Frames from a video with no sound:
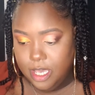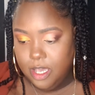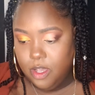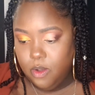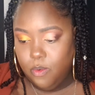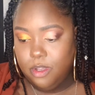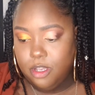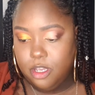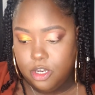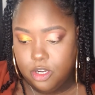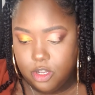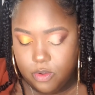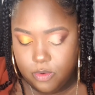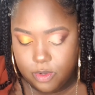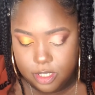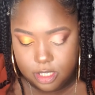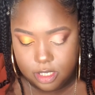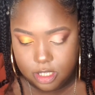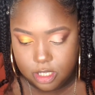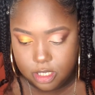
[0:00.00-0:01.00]
We're gonna go
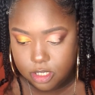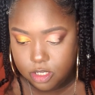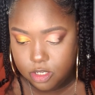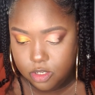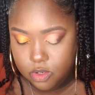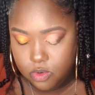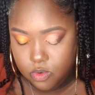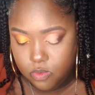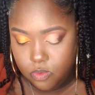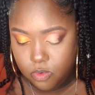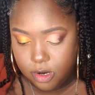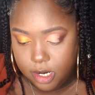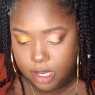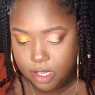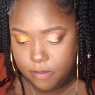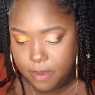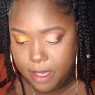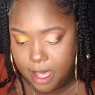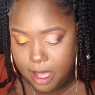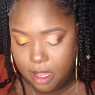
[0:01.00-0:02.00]
into the Warrior
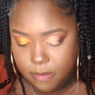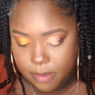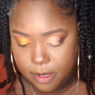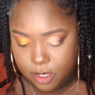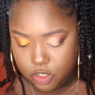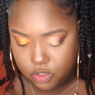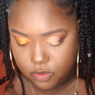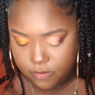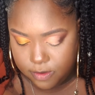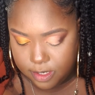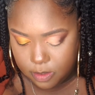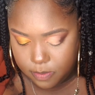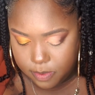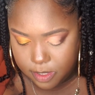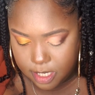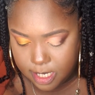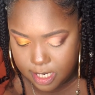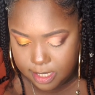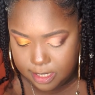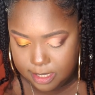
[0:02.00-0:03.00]
palette by Juvia's
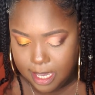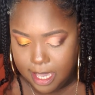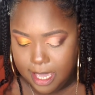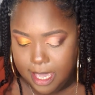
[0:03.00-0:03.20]
Place,